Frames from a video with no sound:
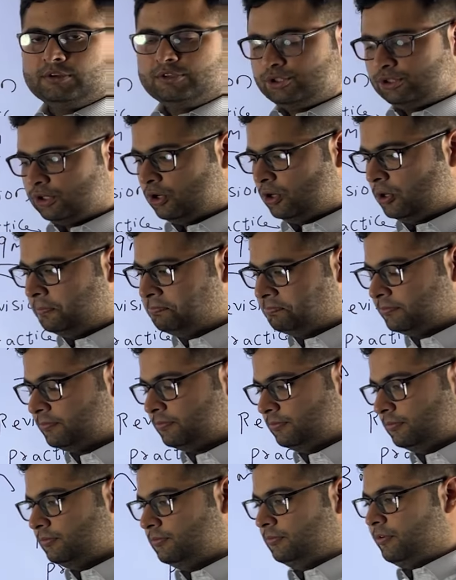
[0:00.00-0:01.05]
So
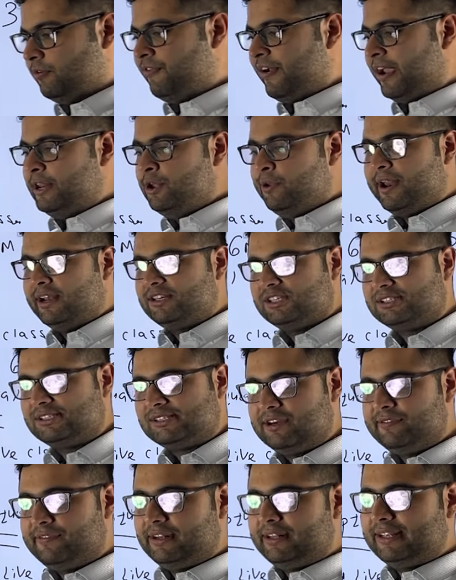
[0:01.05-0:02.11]
when you
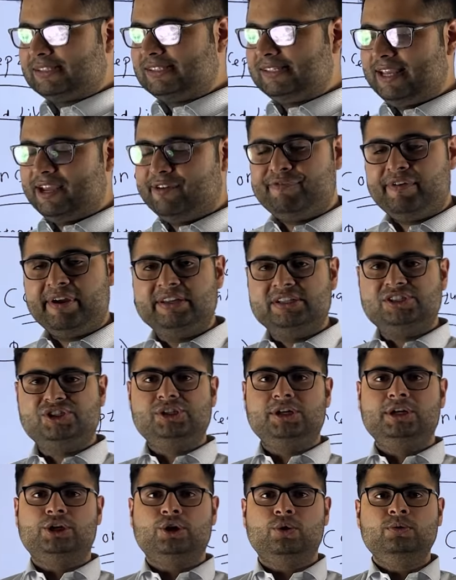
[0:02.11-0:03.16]
register with the CFA
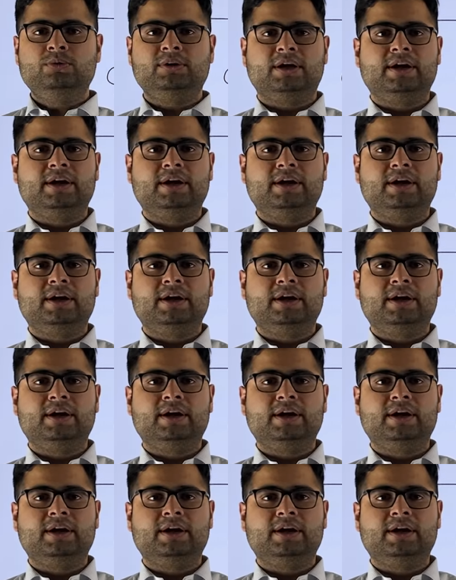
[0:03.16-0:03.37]
Institute,